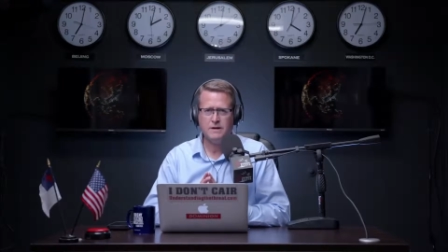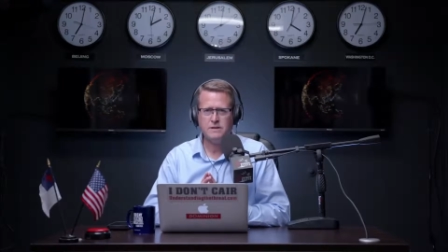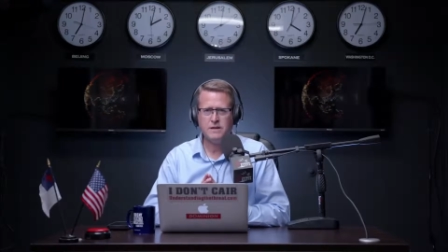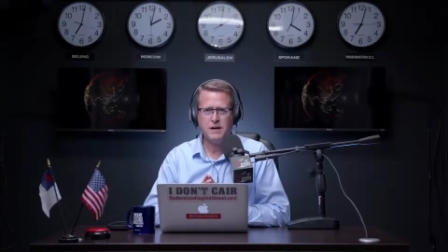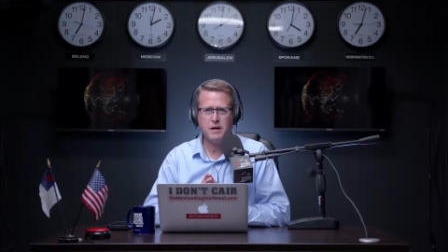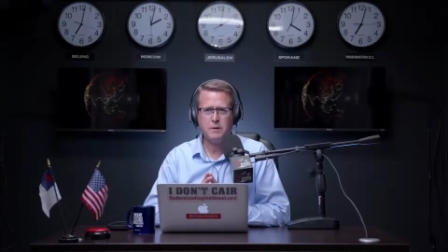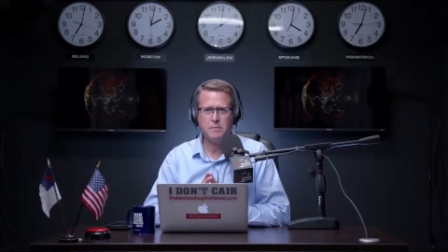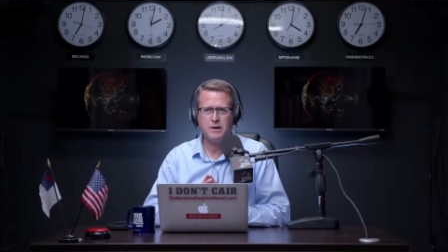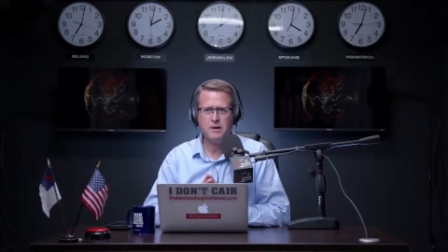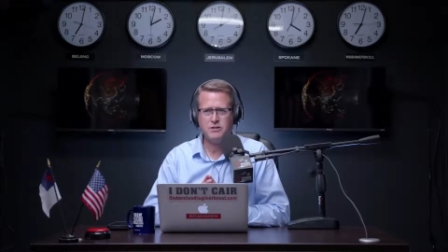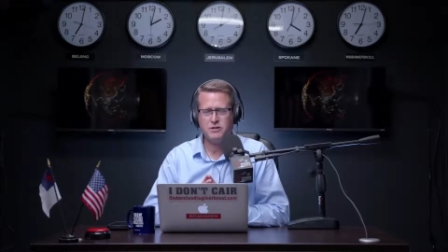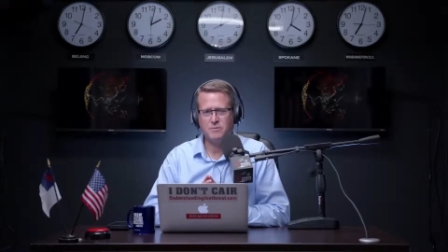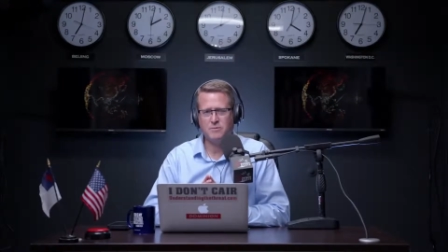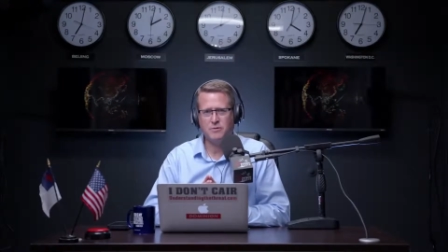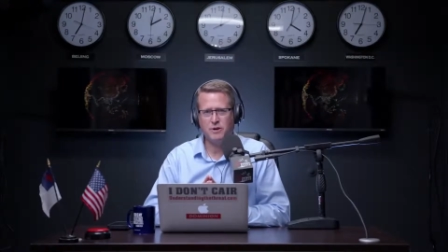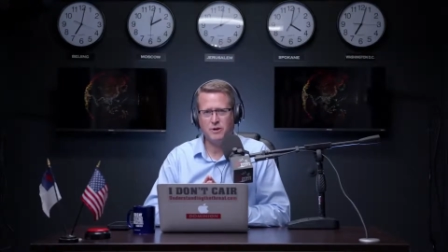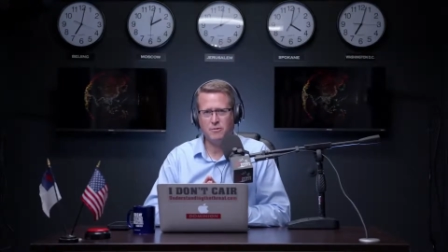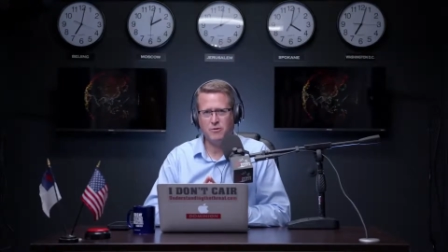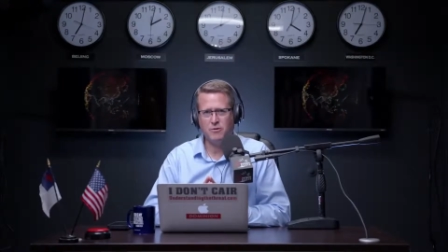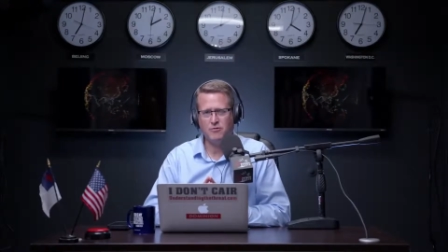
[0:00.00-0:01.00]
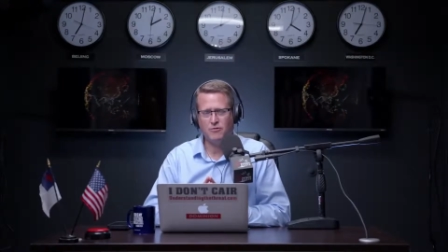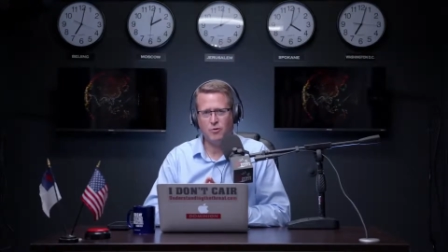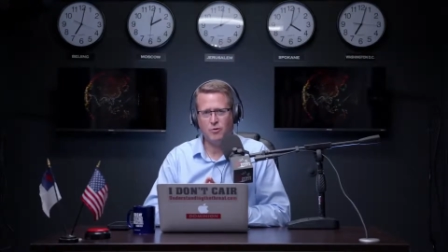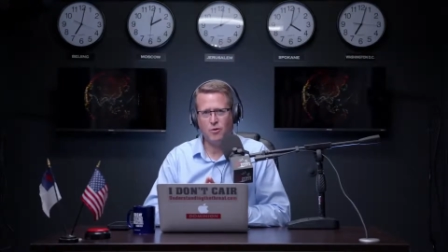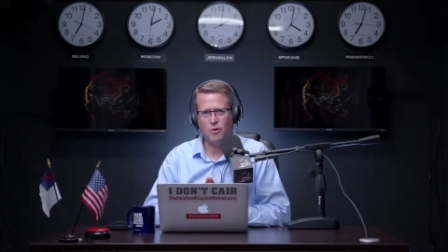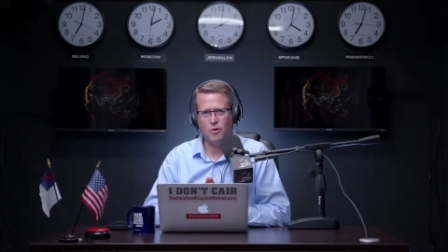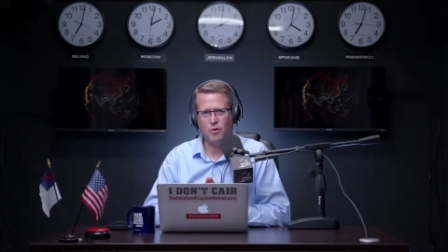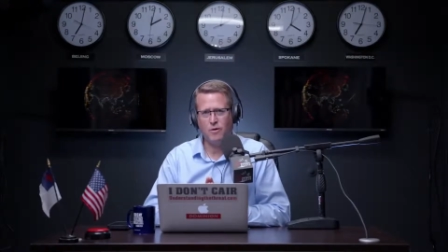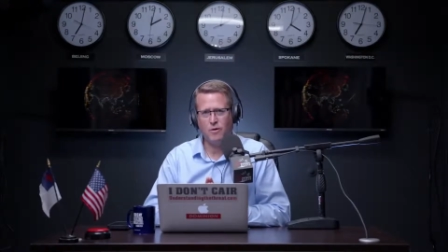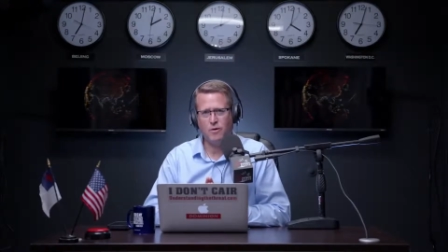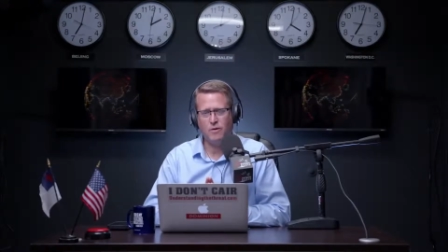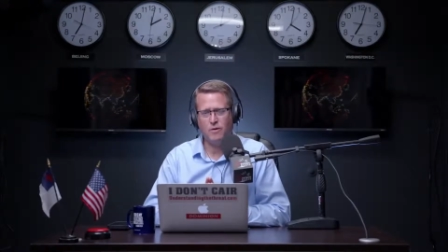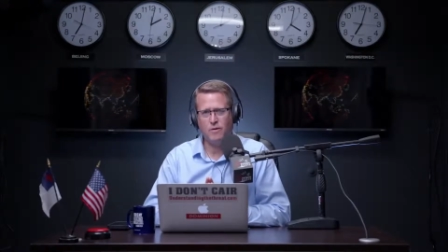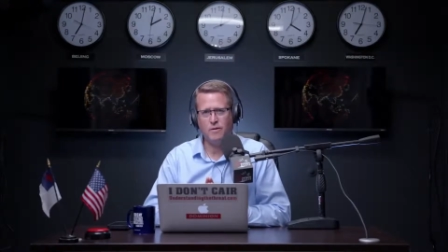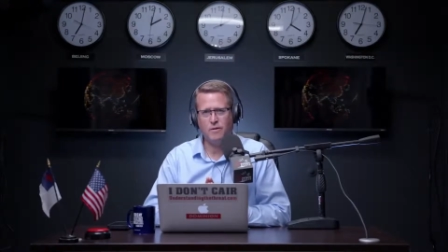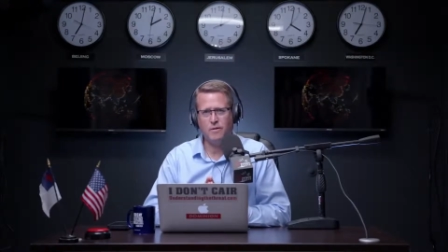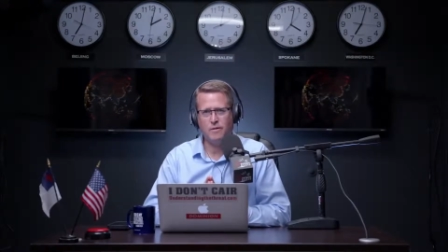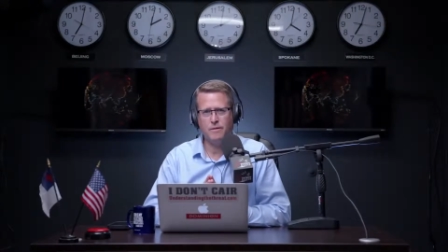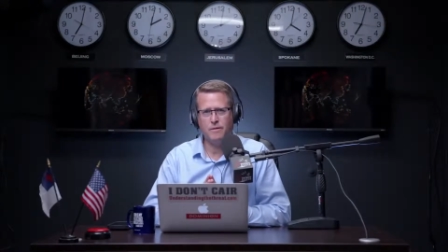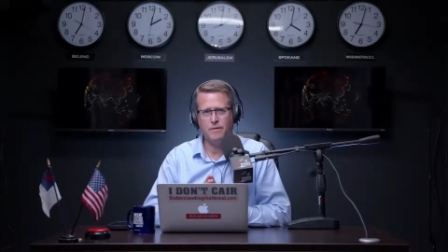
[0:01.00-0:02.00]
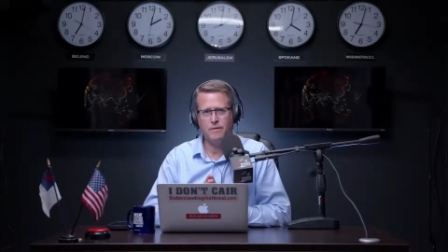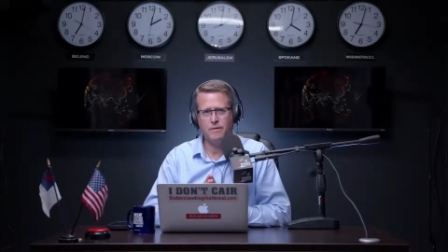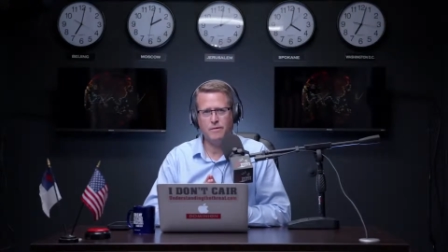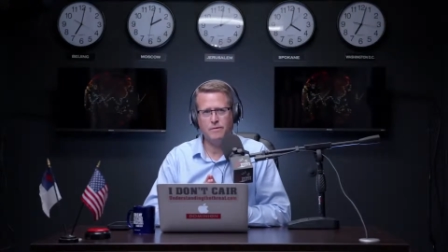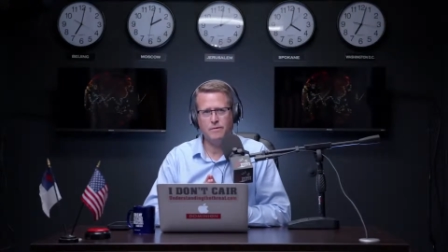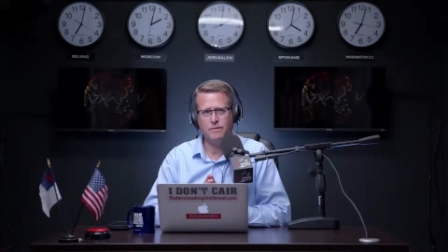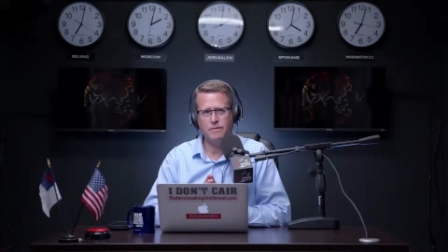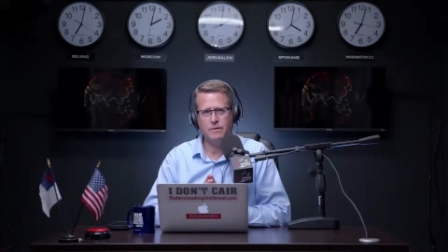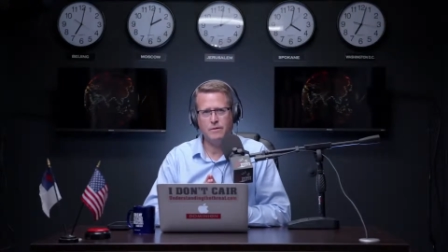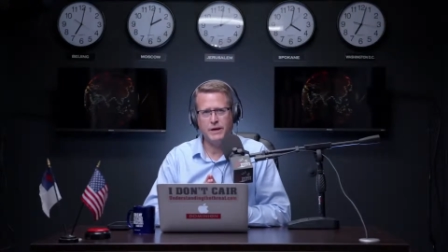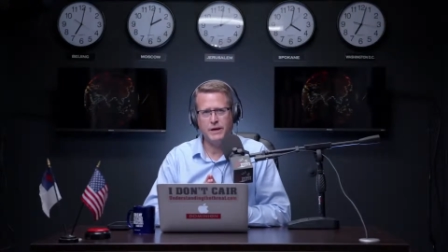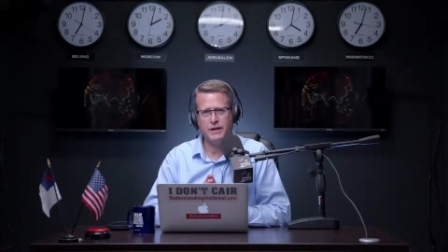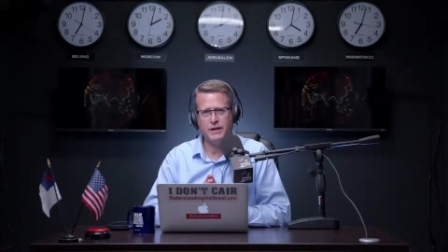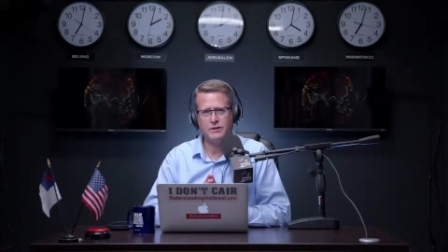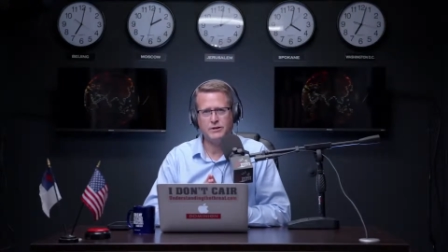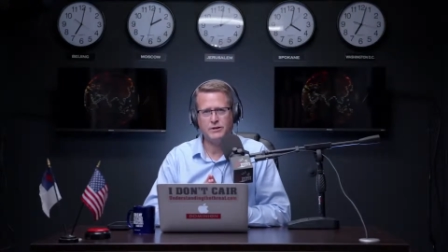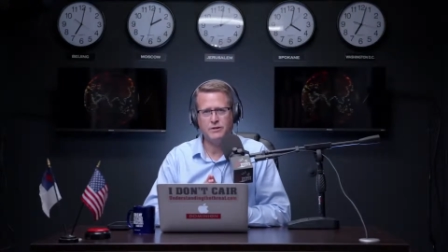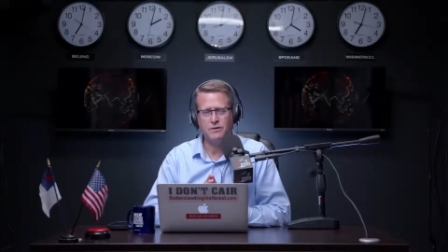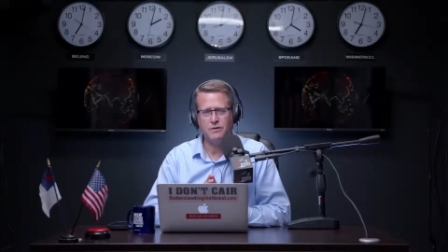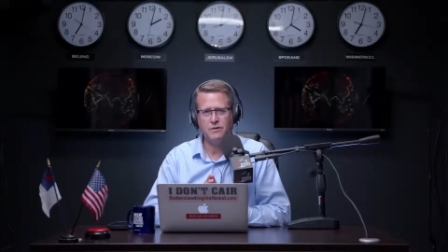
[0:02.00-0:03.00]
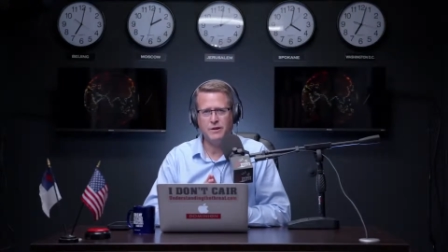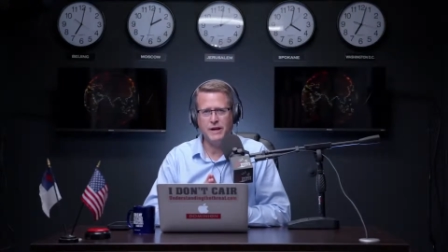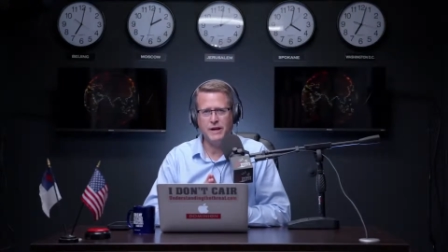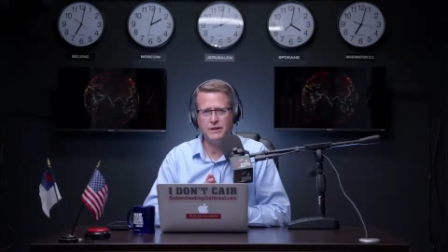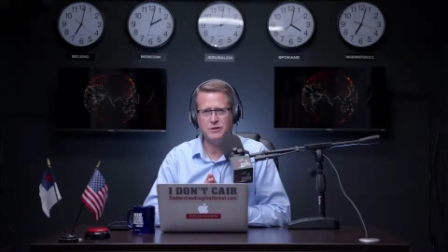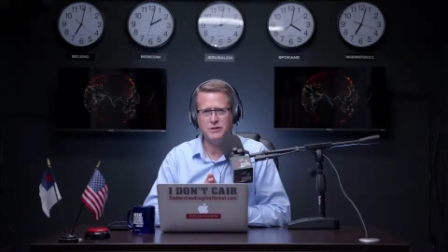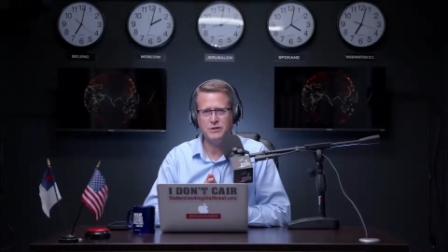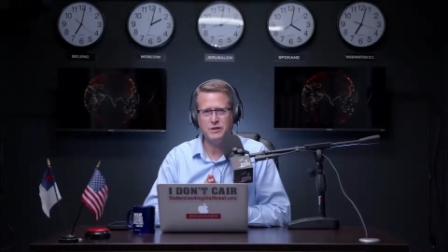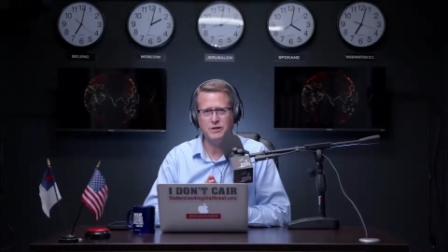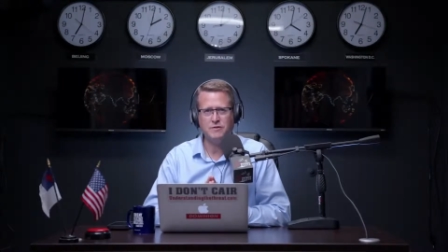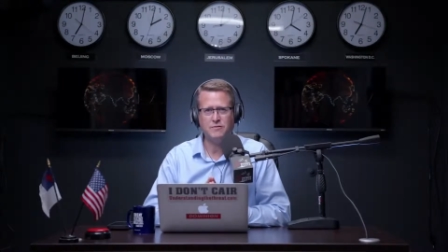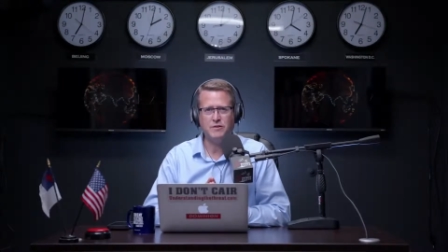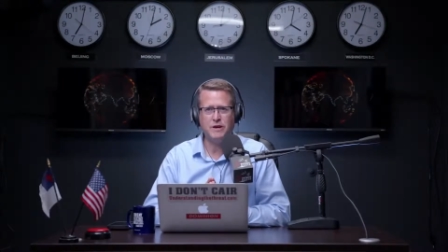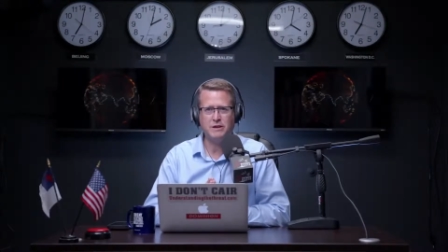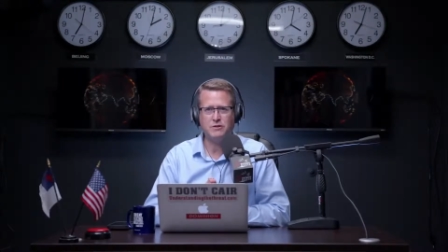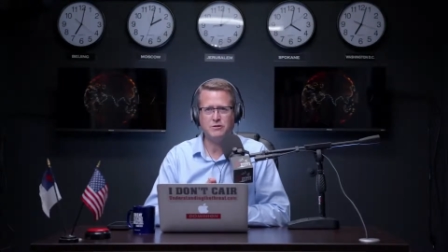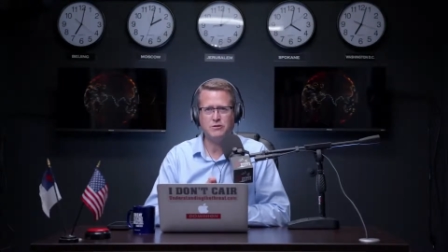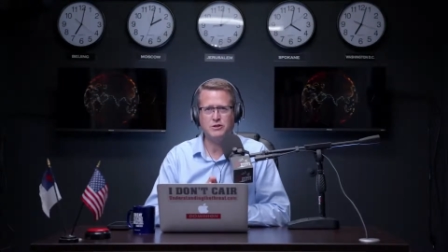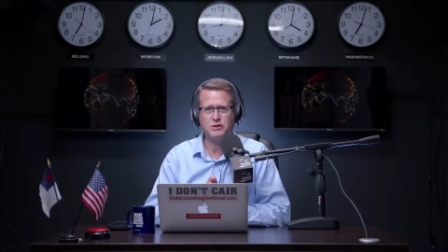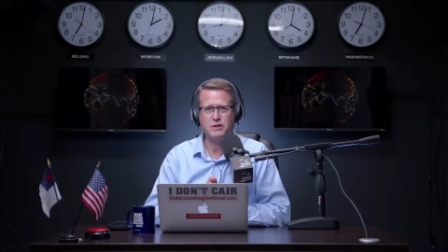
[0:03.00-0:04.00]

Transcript: talk about something before I get to the legacy of Dr.